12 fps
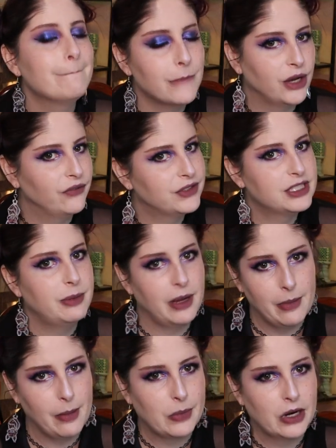a month to be
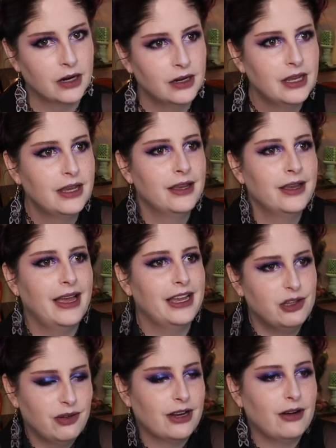a member,
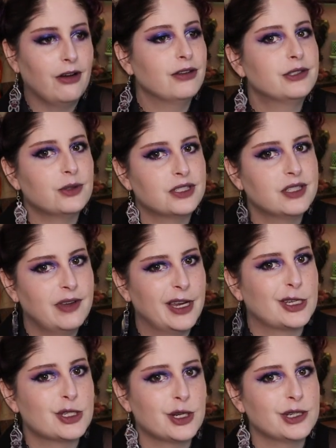and you get all sorts of
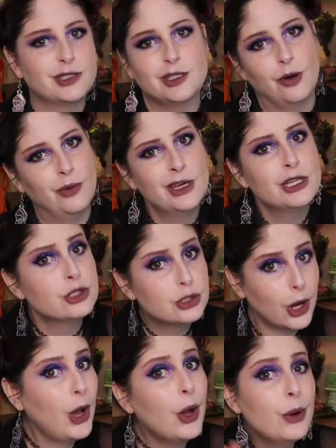extras. So
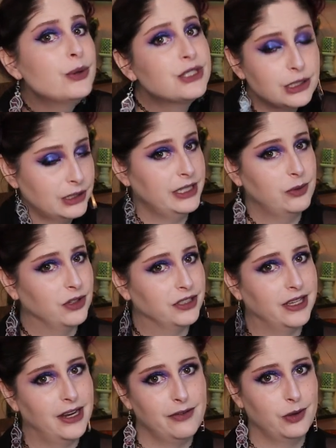totally
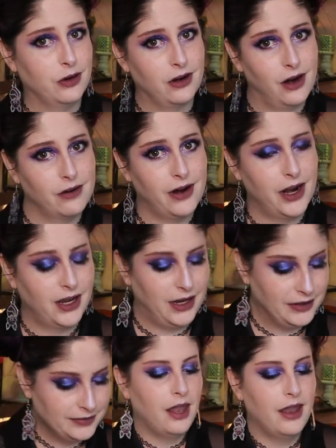worth it if you aren't
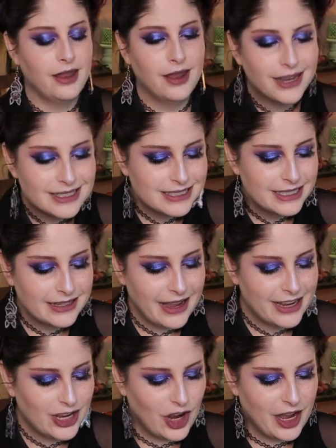already. Next thing
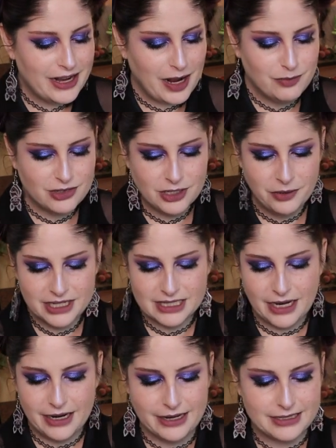I got, I'm so
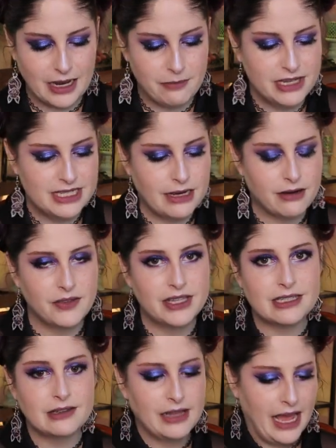excited because I missed out on
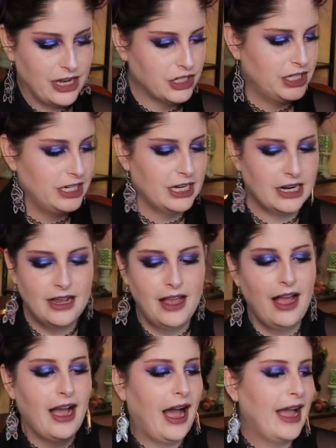this last year.
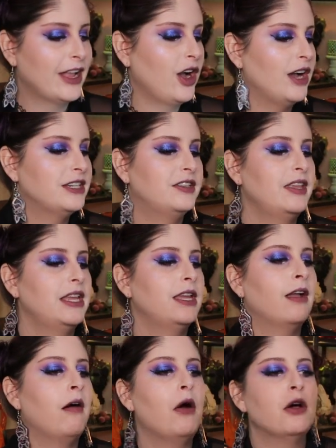I got
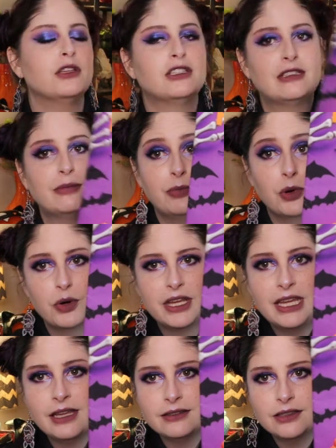the
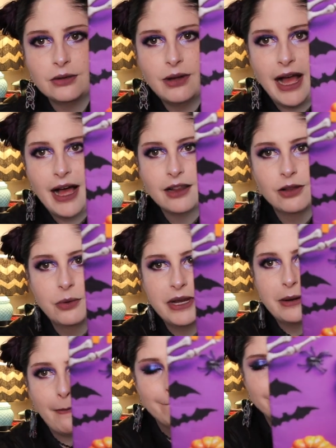Spooky Little
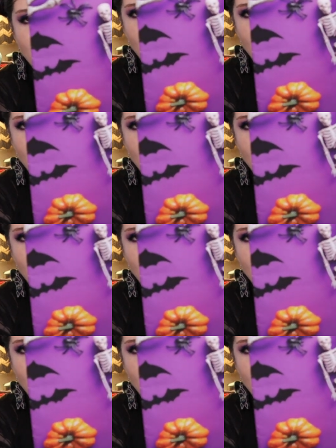Halloween